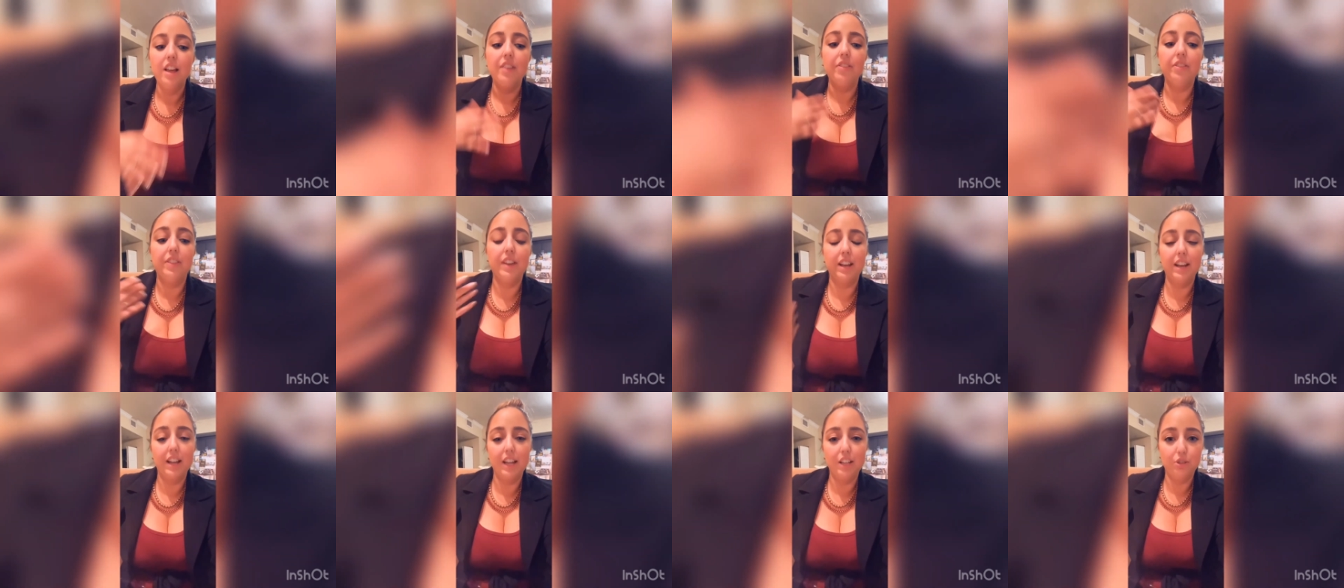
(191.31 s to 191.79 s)

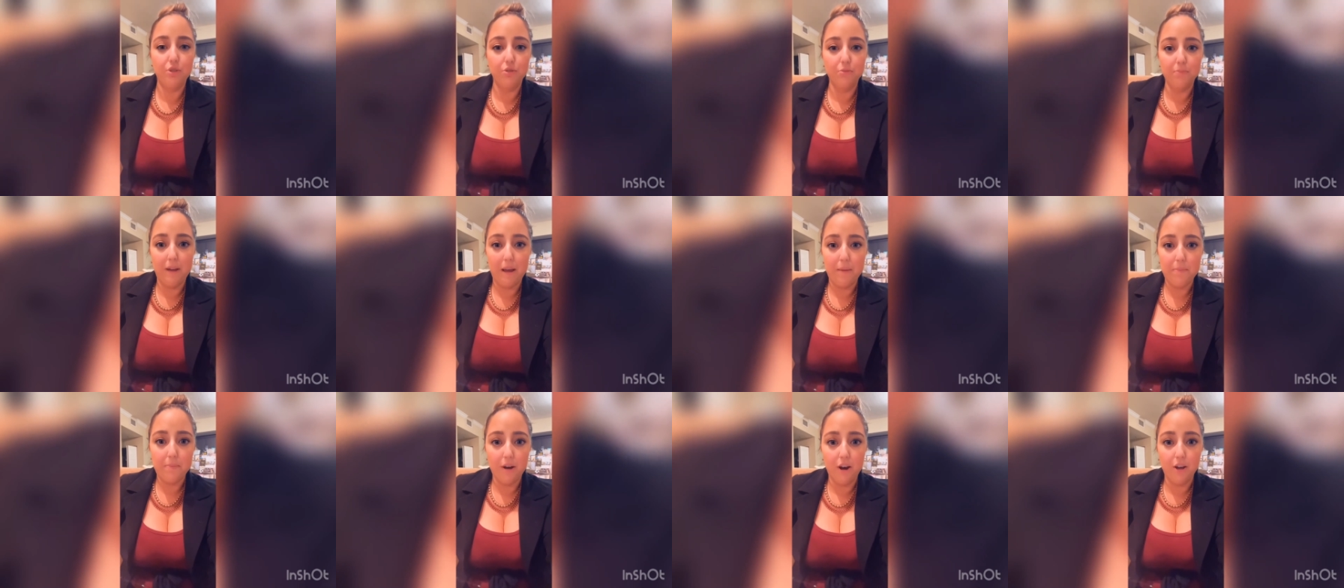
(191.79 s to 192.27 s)
Then I do
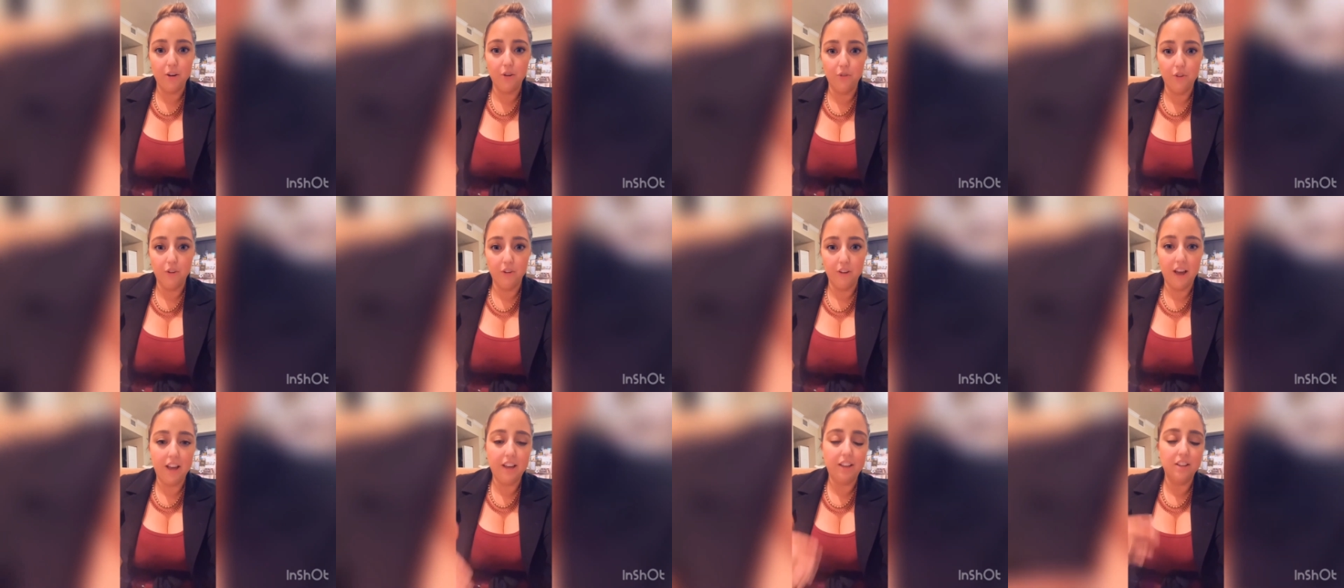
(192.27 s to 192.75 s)
my bottle,
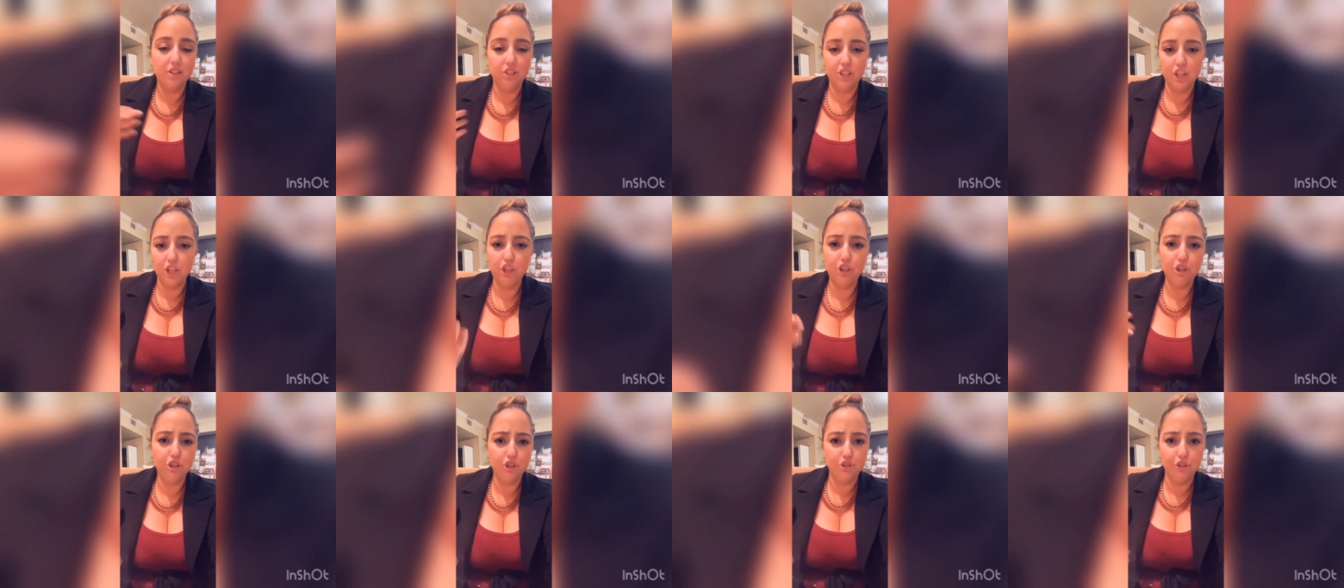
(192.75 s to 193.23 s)
I
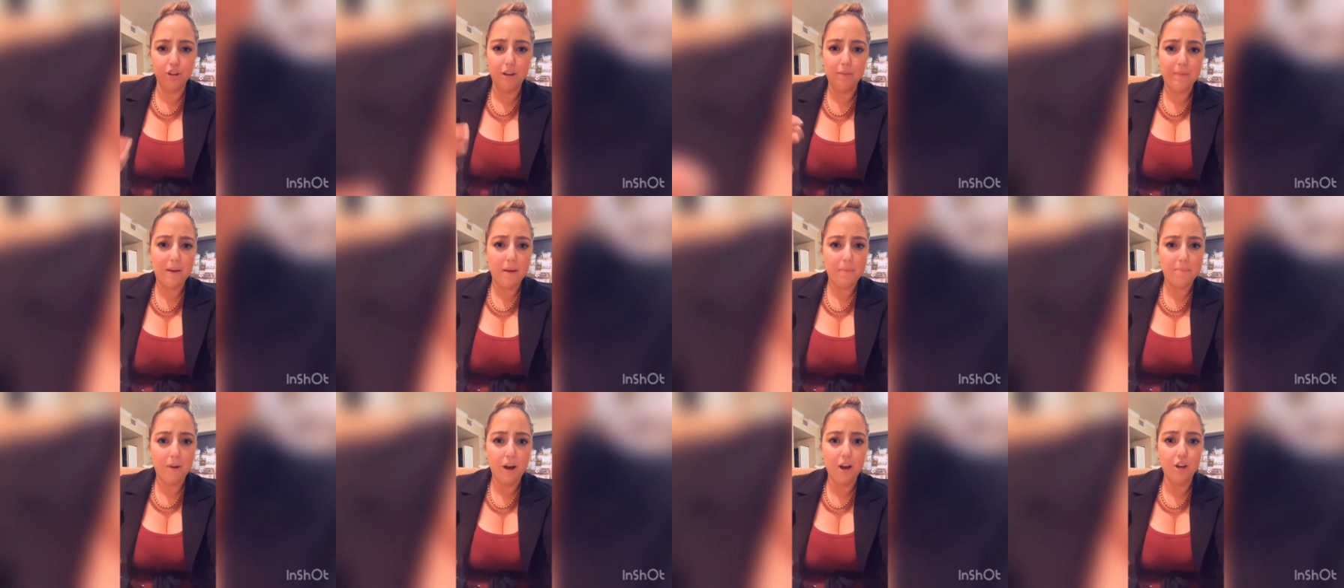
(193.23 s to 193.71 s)
continue to drink my
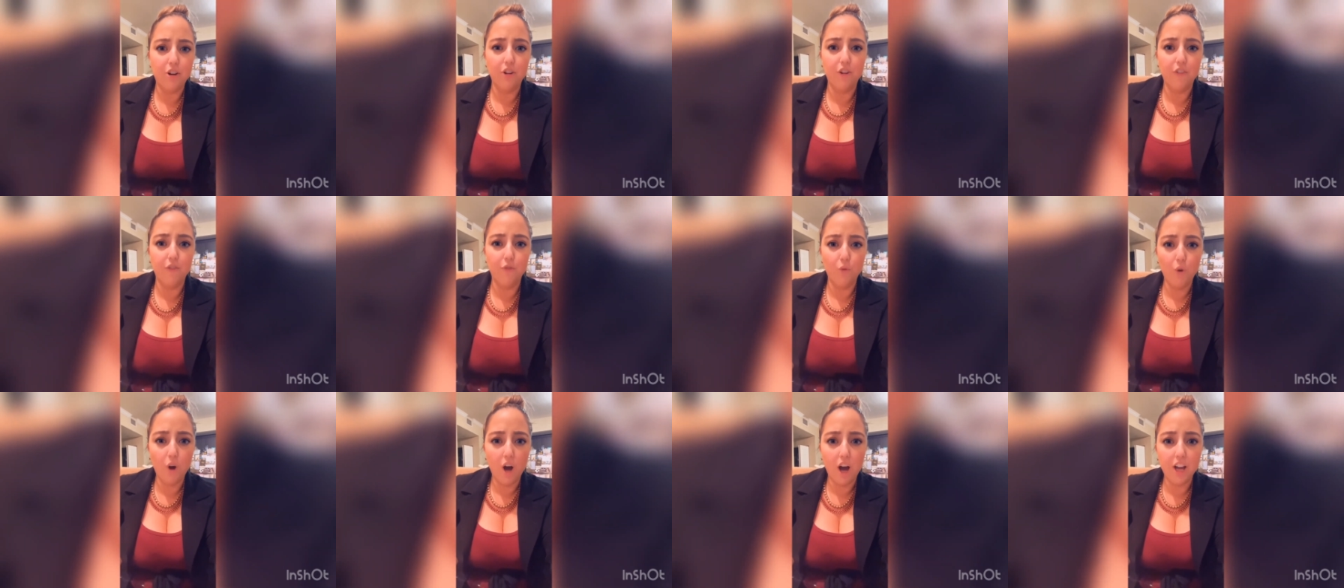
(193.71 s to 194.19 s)
bottle of
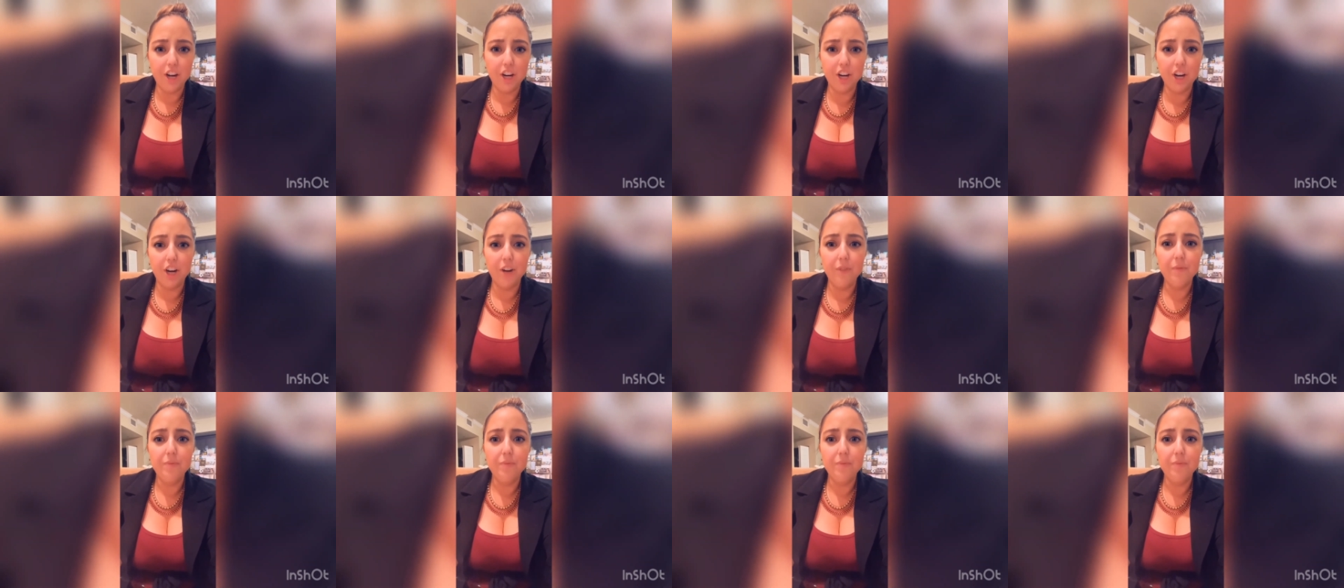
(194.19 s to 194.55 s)
water